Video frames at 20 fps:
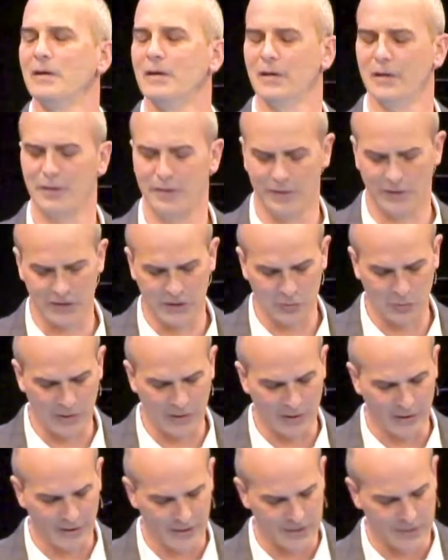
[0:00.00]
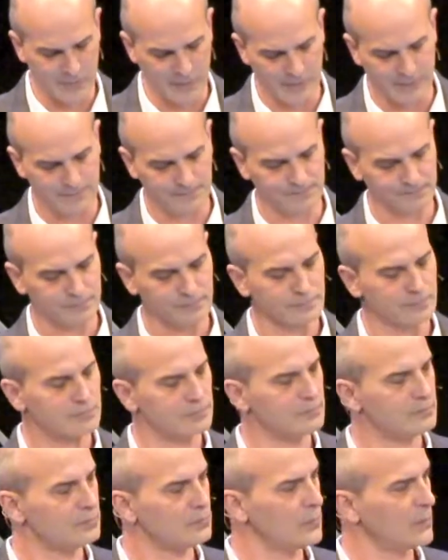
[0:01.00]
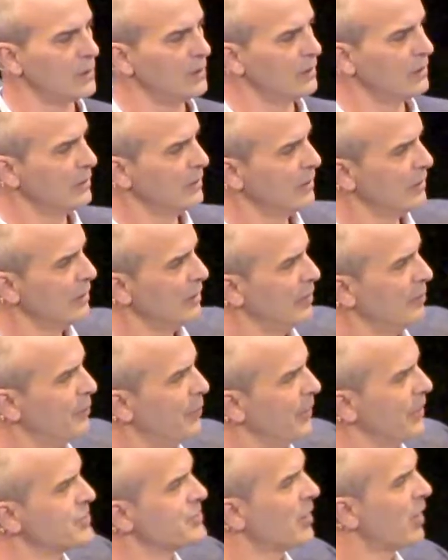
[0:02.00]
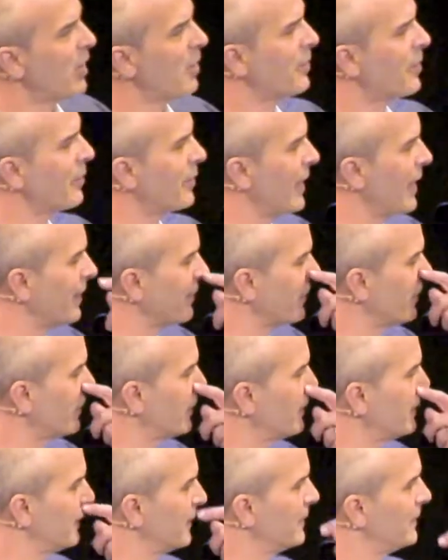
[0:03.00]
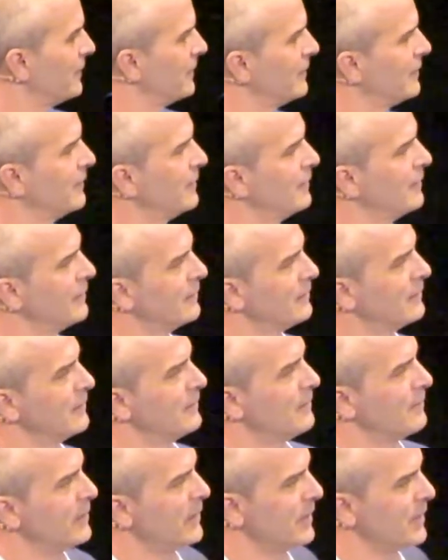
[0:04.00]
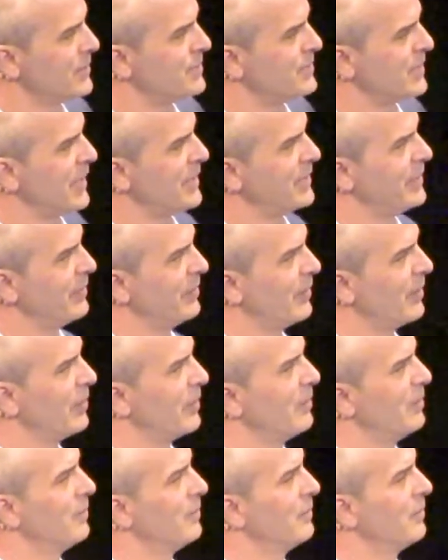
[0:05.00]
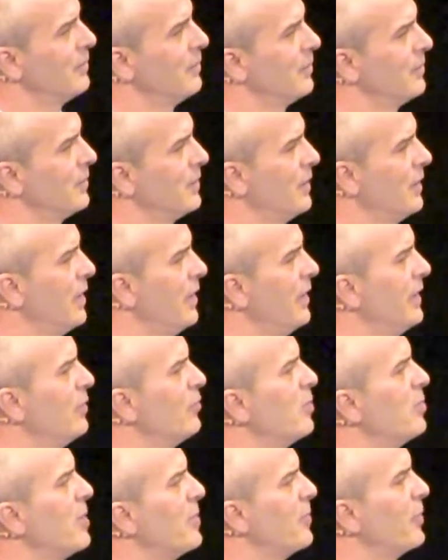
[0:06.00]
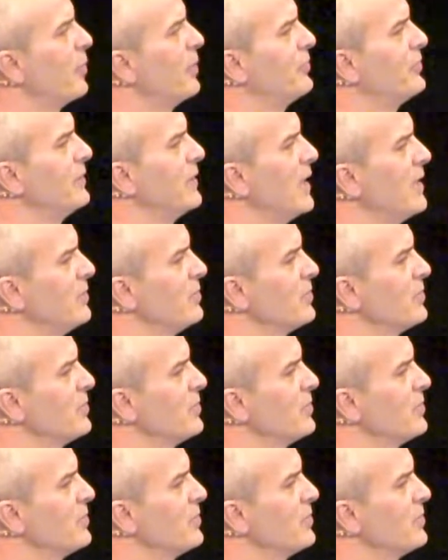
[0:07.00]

And her sweet husband put his arm around her, and he said to her, Honey, remember what the angel